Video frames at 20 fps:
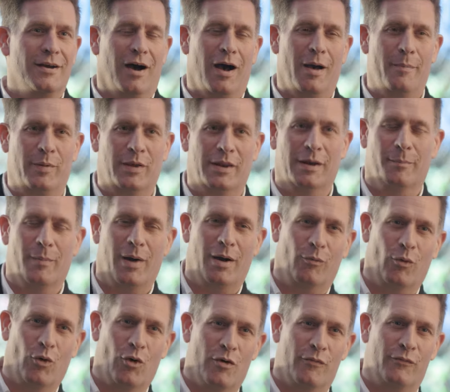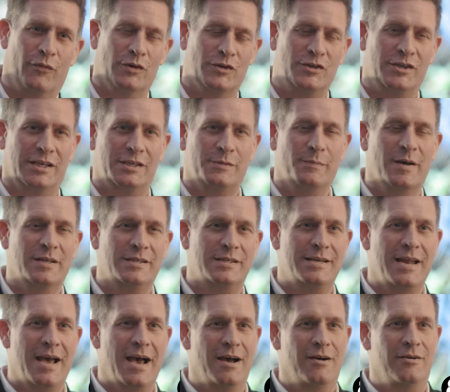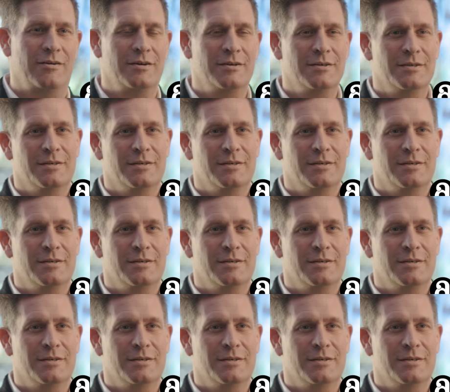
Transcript: I've been in my role for 6 months now.